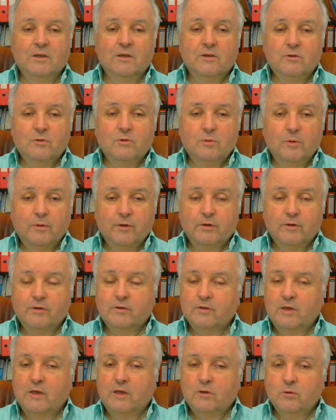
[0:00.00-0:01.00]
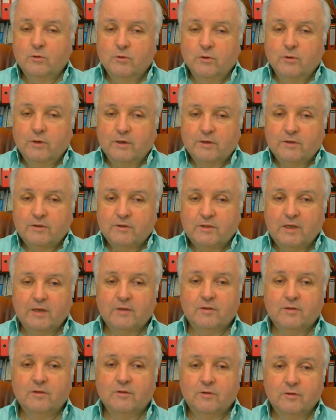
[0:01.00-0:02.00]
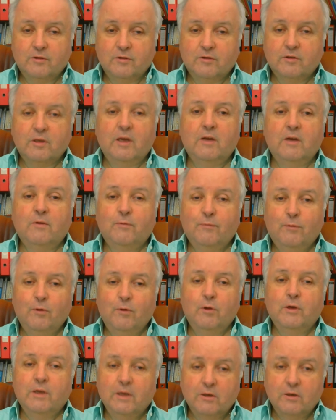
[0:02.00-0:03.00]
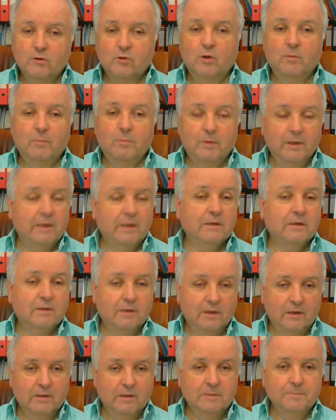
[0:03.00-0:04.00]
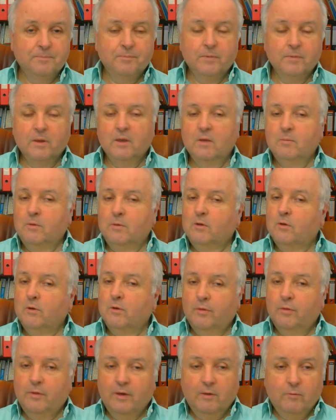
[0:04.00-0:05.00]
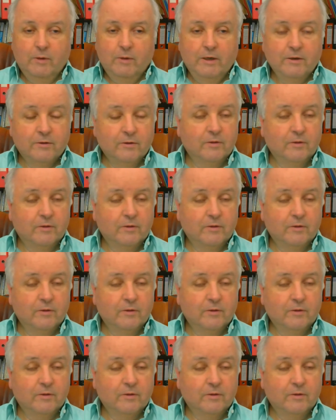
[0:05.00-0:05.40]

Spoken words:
to this state, could not access this state fully and completely, because there were these